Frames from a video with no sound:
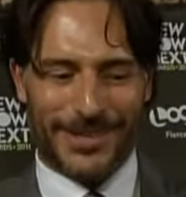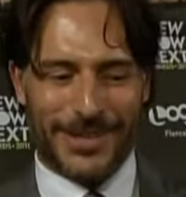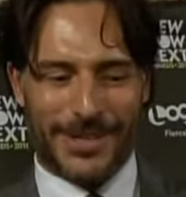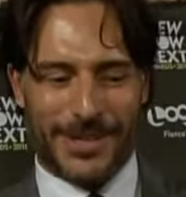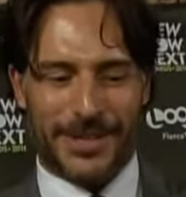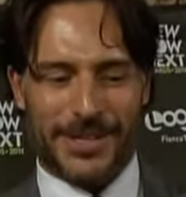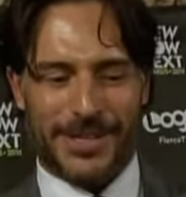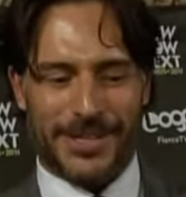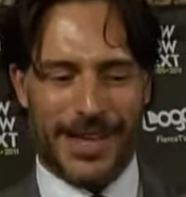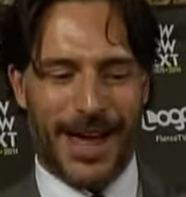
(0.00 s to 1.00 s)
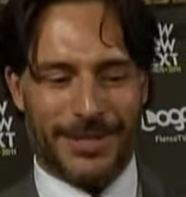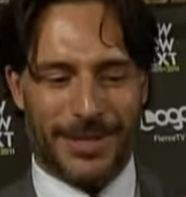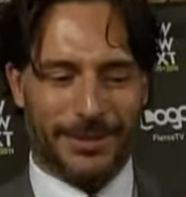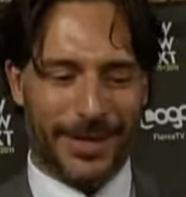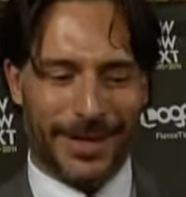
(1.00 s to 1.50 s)
She, she, she snatched
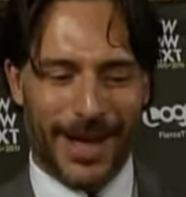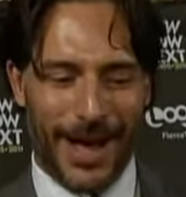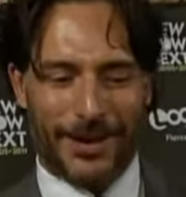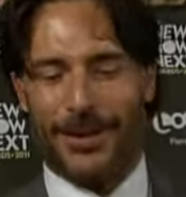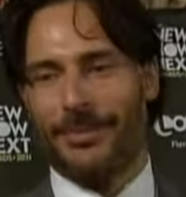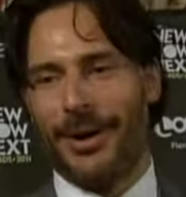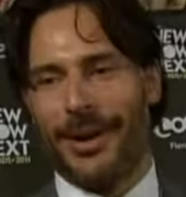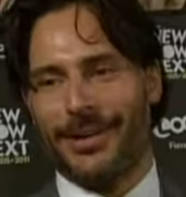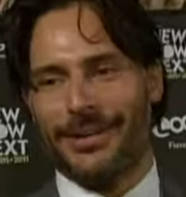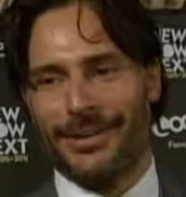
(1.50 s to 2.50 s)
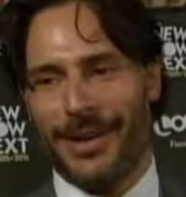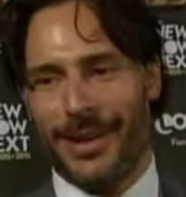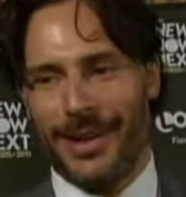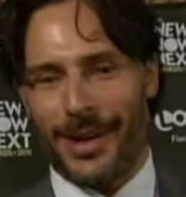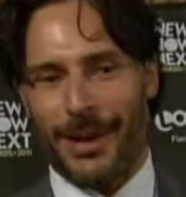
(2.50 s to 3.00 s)
the ring out of the box
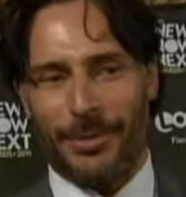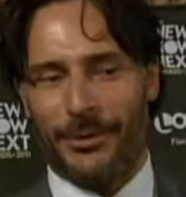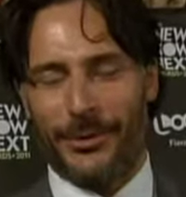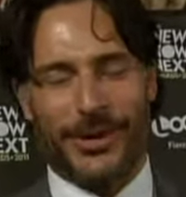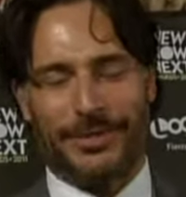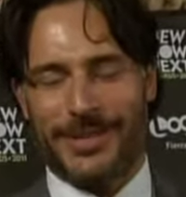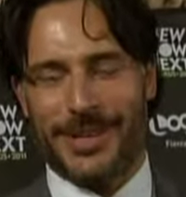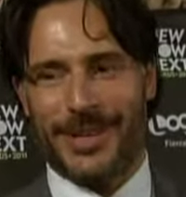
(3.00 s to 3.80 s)
uh, before she even said